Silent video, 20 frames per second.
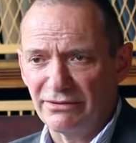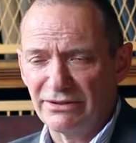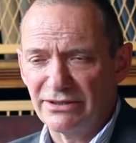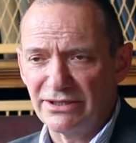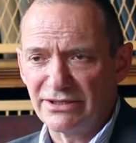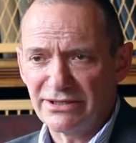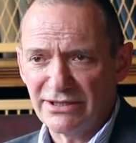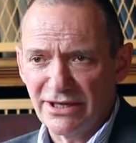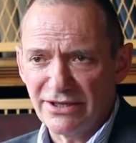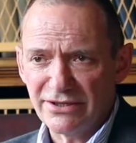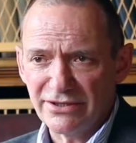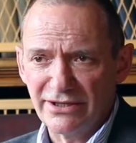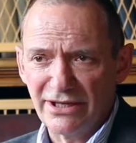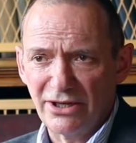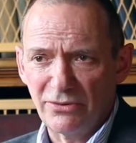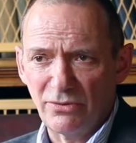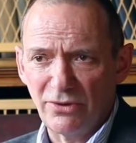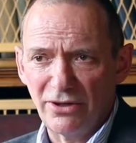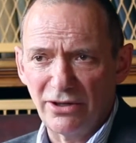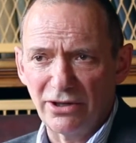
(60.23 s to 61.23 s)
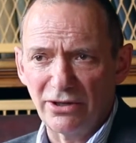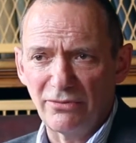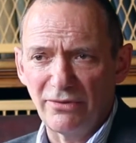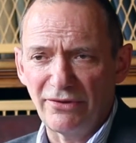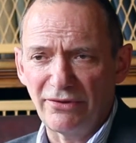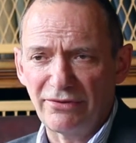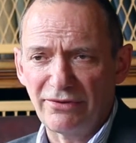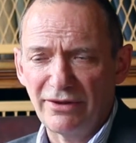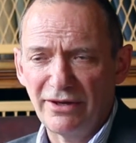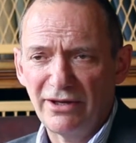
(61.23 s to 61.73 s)
discuss their work
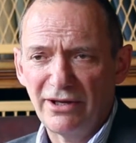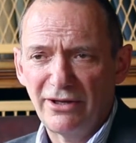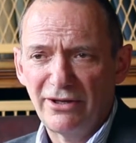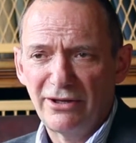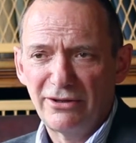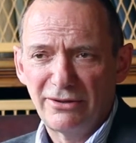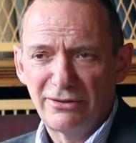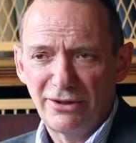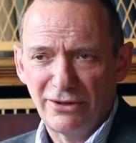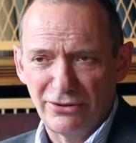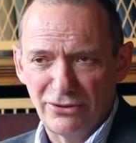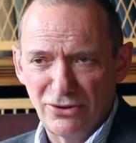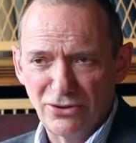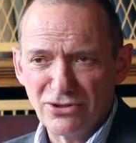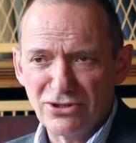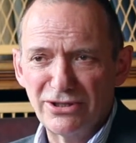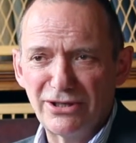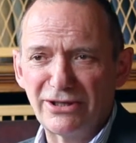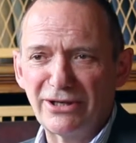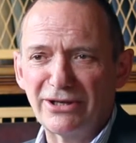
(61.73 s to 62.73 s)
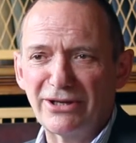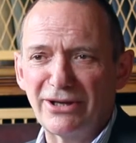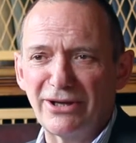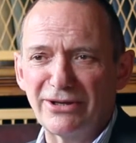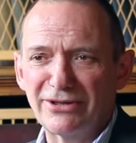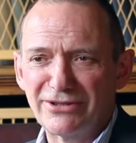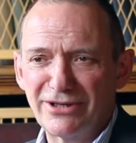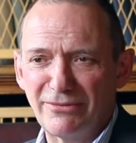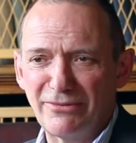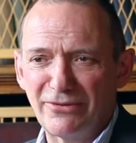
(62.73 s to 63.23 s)
with usually
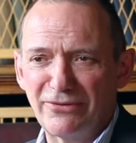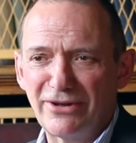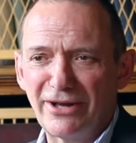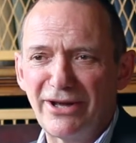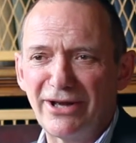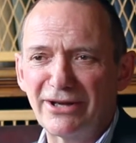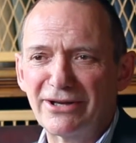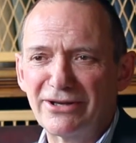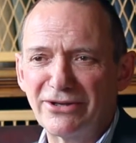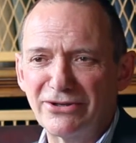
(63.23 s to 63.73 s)
some of their